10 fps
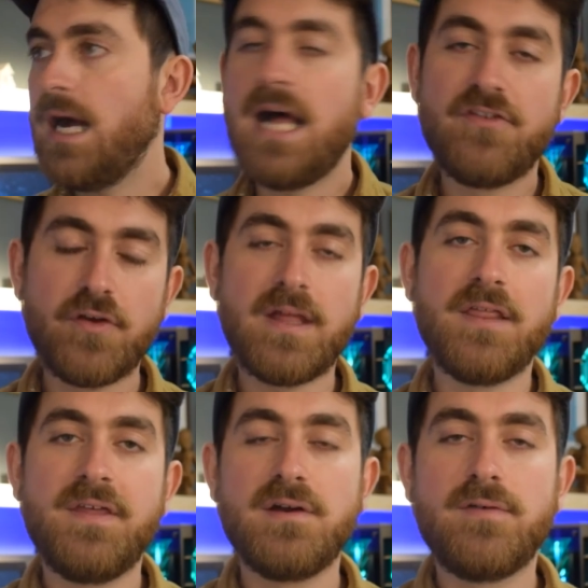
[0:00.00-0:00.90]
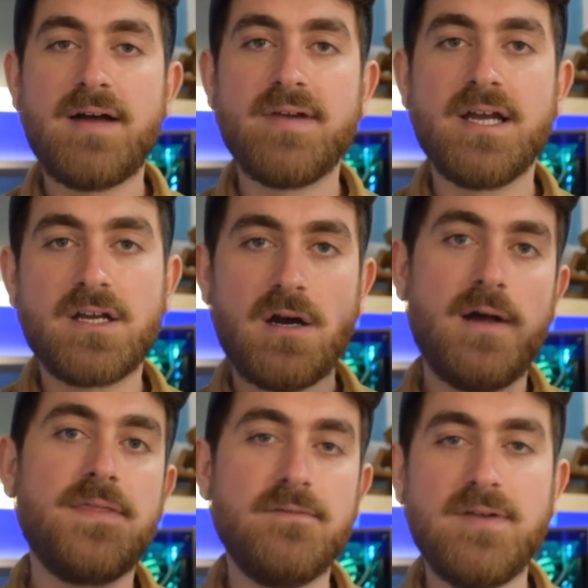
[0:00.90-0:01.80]
And so that thing of having a
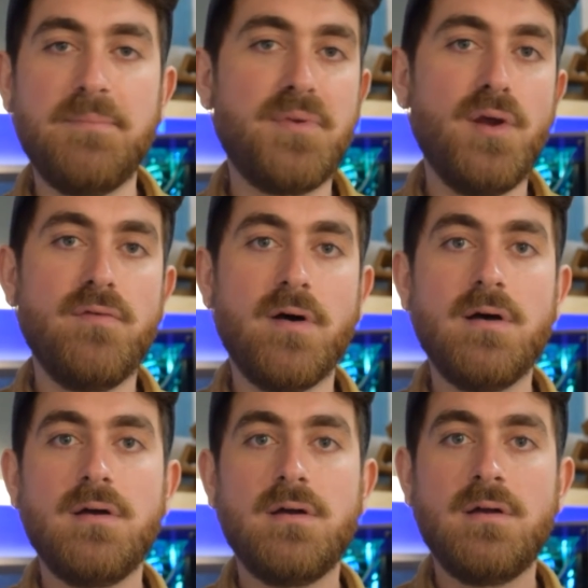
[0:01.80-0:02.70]
card that flips over